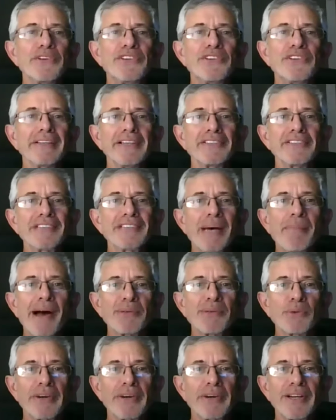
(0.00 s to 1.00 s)
on the shit list. I
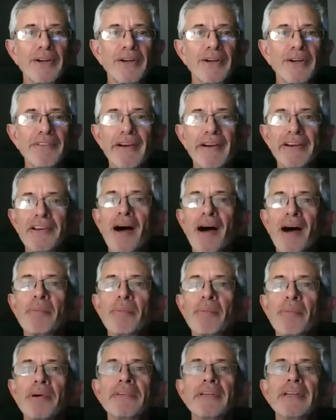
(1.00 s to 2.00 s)
might as well get on the very
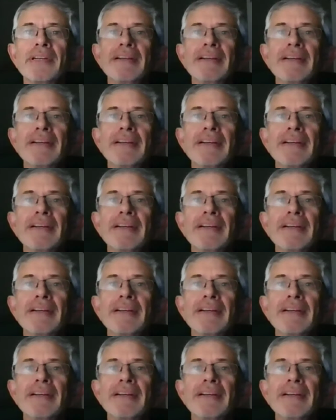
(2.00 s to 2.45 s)
top of it.